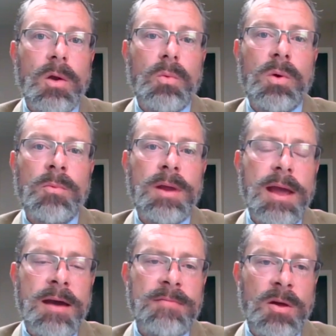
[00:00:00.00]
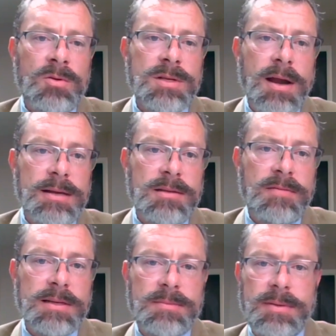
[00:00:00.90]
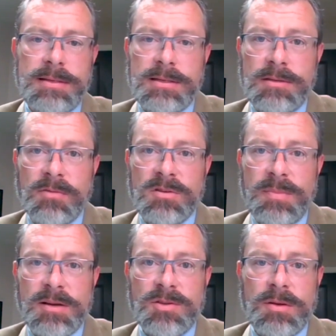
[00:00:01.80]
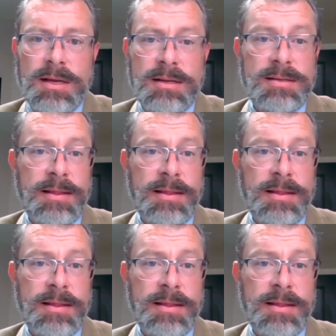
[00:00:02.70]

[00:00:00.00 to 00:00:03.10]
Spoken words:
When we have those kinds of expenses for special needs,